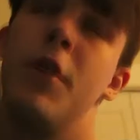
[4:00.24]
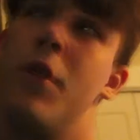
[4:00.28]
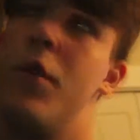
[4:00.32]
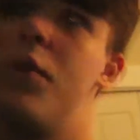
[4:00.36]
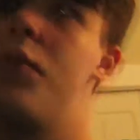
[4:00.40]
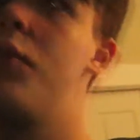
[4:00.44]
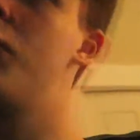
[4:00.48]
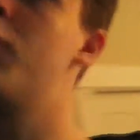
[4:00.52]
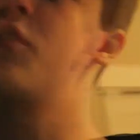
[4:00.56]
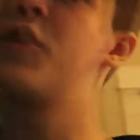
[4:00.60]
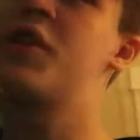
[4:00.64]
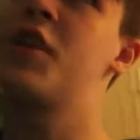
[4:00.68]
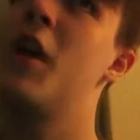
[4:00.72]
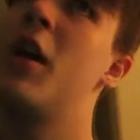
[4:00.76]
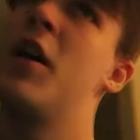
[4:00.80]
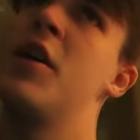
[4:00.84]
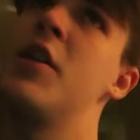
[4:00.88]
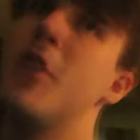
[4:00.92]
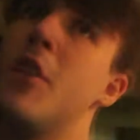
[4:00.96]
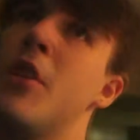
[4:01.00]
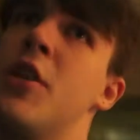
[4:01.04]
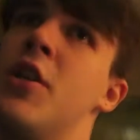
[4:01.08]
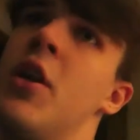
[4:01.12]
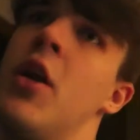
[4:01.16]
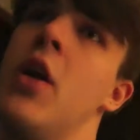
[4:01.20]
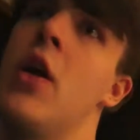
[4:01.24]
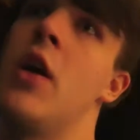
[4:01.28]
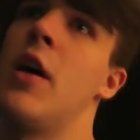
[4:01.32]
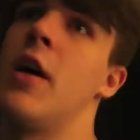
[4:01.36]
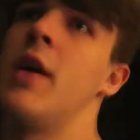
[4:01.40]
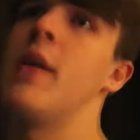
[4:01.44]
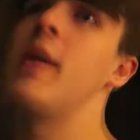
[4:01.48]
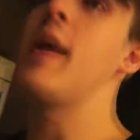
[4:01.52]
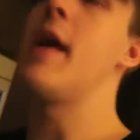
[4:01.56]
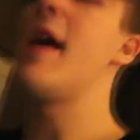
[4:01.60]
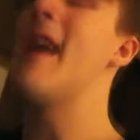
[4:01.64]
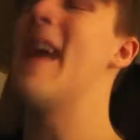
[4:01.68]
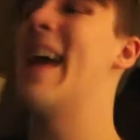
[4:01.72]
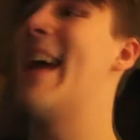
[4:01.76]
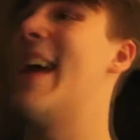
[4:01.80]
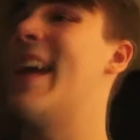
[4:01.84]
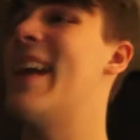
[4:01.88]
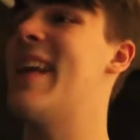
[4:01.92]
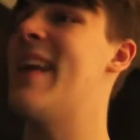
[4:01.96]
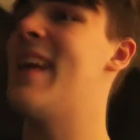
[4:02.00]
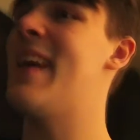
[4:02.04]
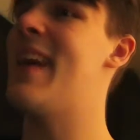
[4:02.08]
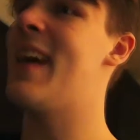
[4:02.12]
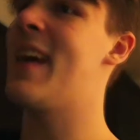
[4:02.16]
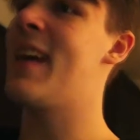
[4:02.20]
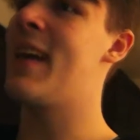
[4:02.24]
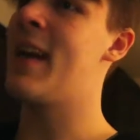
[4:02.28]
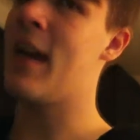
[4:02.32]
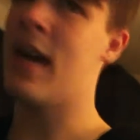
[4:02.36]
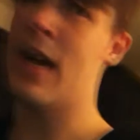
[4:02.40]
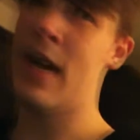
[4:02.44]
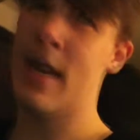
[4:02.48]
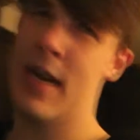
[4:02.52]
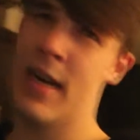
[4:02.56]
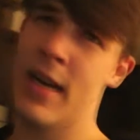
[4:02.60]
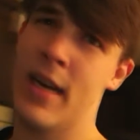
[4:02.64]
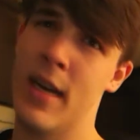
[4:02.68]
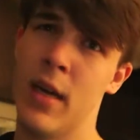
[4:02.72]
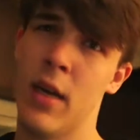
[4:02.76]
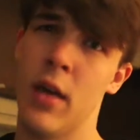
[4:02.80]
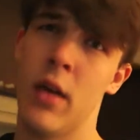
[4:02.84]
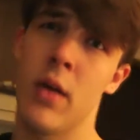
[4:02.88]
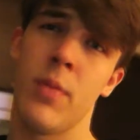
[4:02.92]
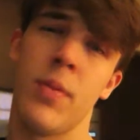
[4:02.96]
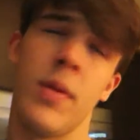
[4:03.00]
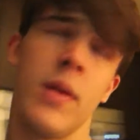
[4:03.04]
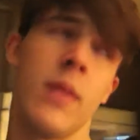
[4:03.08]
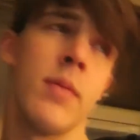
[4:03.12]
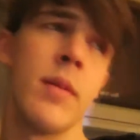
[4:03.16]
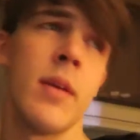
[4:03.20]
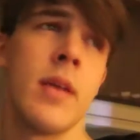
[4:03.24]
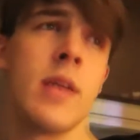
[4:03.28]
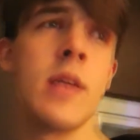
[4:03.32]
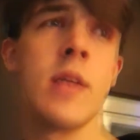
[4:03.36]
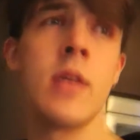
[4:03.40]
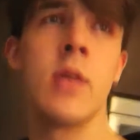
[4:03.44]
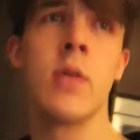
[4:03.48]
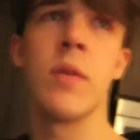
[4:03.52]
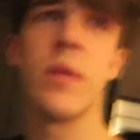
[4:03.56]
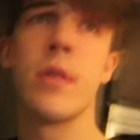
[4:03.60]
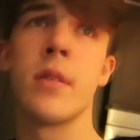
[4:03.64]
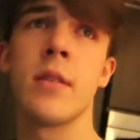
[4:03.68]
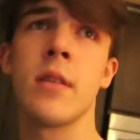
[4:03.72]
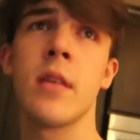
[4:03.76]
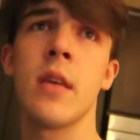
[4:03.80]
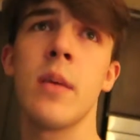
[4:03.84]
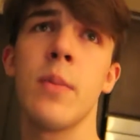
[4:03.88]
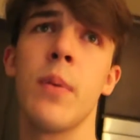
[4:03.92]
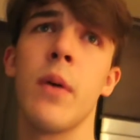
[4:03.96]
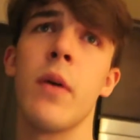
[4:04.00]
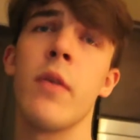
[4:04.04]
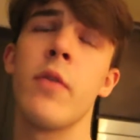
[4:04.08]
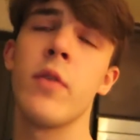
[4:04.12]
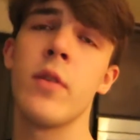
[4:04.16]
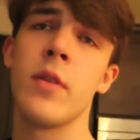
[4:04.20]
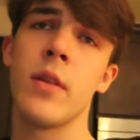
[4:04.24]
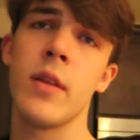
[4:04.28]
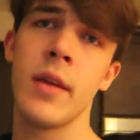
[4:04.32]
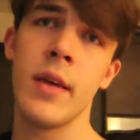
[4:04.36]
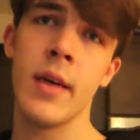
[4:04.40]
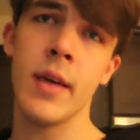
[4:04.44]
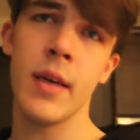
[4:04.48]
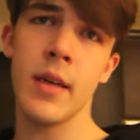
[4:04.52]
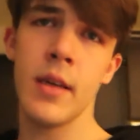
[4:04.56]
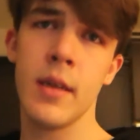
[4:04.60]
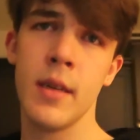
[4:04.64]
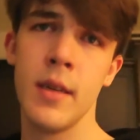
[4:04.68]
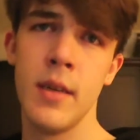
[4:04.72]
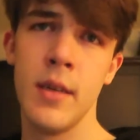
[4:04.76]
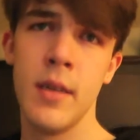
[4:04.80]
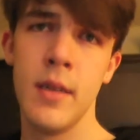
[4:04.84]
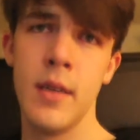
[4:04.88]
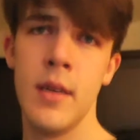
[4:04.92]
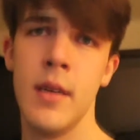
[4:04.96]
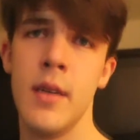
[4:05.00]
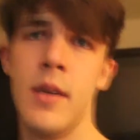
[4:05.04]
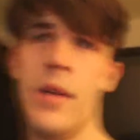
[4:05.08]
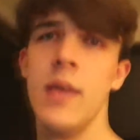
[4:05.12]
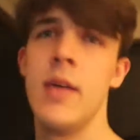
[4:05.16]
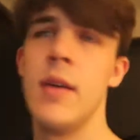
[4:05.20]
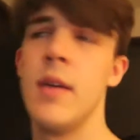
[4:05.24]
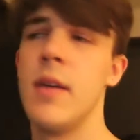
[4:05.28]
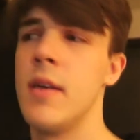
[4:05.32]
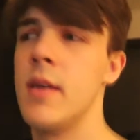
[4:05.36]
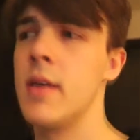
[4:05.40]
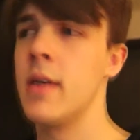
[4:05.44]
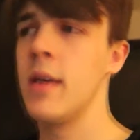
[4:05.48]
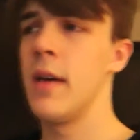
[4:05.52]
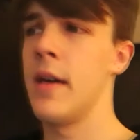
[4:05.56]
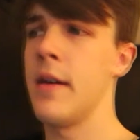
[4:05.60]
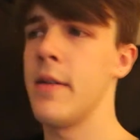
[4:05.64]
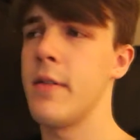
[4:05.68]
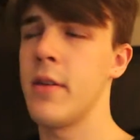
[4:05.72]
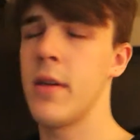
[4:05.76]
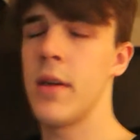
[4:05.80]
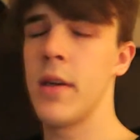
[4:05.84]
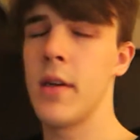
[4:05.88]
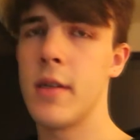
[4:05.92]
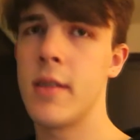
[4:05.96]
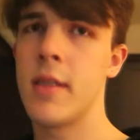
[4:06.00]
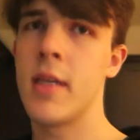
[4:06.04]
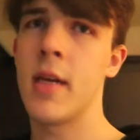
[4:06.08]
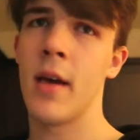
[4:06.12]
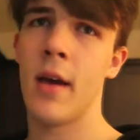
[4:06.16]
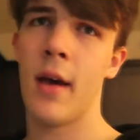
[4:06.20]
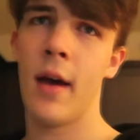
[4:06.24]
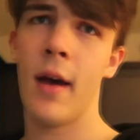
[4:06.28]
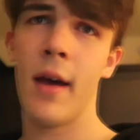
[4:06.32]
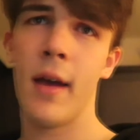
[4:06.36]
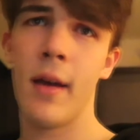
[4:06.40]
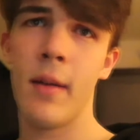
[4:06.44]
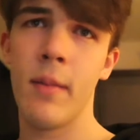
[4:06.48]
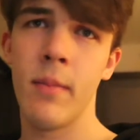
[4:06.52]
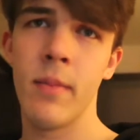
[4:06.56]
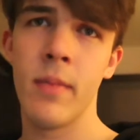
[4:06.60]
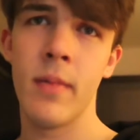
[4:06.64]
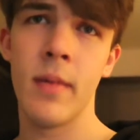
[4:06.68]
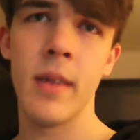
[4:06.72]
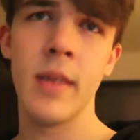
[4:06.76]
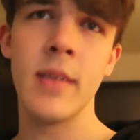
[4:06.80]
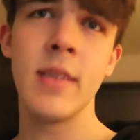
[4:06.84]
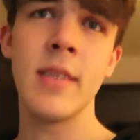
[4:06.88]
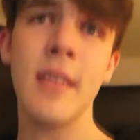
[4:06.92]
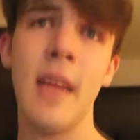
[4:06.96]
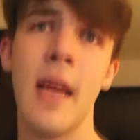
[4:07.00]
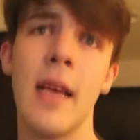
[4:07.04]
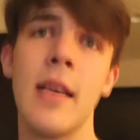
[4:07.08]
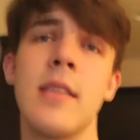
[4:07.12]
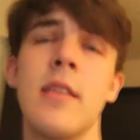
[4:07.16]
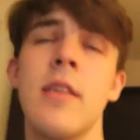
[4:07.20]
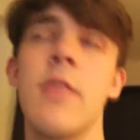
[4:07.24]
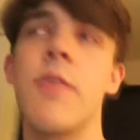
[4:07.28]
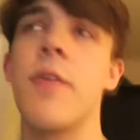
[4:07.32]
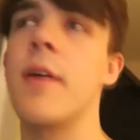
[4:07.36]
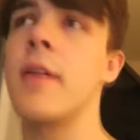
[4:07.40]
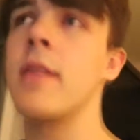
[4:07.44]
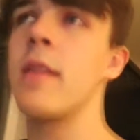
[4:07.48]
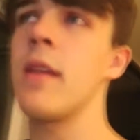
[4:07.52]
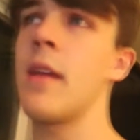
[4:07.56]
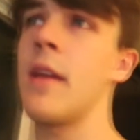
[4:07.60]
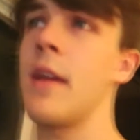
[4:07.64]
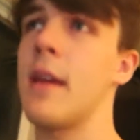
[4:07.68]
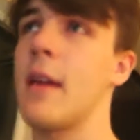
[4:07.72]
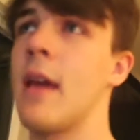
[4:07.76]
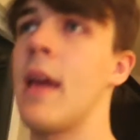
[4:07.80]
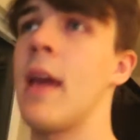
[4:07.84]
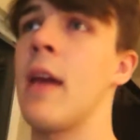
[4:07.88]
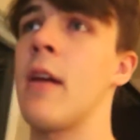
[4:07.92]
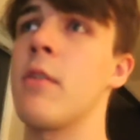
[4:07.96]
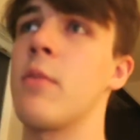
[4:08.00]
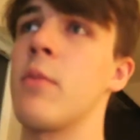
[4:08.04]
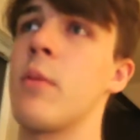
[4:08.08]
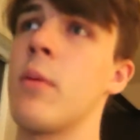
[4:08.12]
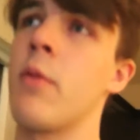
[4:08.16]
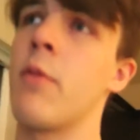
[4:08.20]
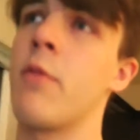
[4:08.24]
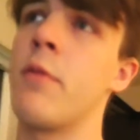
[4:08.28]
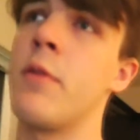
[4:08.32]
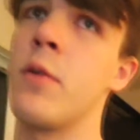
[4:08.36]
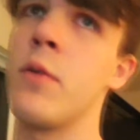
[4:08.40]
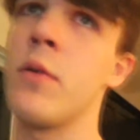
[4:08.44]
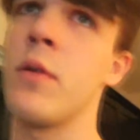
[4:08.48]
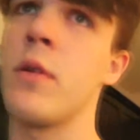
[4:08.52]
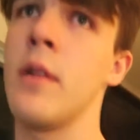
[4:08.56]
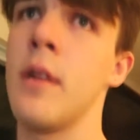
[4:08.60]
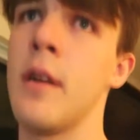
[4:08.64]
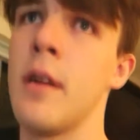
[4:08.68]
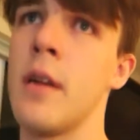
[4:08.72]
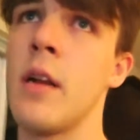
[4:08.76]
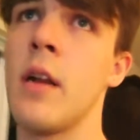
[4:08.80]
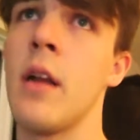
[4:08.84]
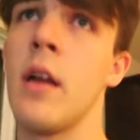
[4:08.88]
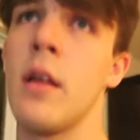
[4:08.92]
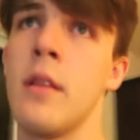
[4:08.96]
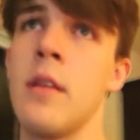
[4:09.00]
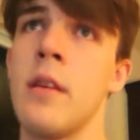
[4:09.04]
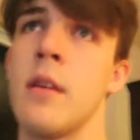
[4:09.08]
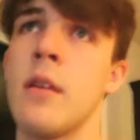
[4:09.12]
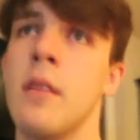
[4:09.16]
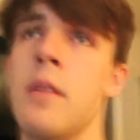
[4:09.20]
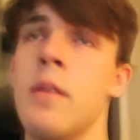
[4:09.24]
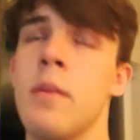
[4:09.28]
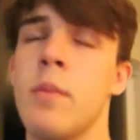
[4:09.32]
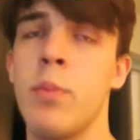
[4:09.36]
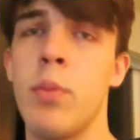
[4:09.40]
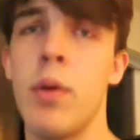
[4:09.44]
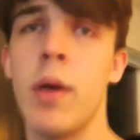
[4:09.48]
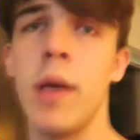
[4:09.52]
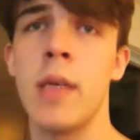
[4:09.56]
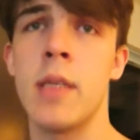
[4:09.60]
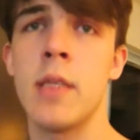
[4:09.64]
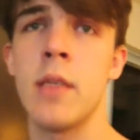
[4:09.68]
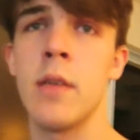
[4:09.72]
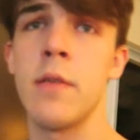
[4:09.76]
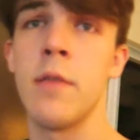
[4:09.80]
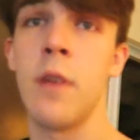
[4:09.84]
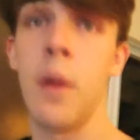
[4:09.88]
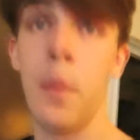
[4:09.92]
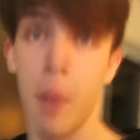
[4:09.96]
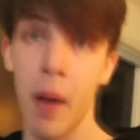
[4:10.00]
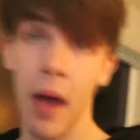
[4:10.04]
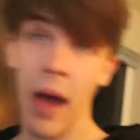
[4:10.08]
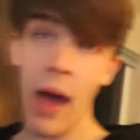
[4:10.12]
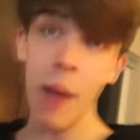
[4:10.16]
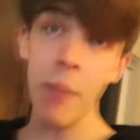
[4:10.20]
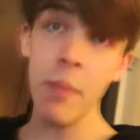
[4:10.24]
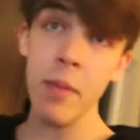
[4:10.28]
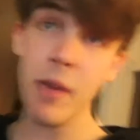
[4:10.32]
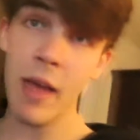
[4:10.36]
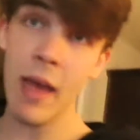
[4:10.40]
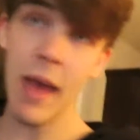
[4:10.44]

Luke, Josh, Sean, Eddie, and I are probably gonna do a sleepover thing. Have a good time. It's nice to finally like hang out with people. I've been doing a lot of nothing break so far, but I'm gonna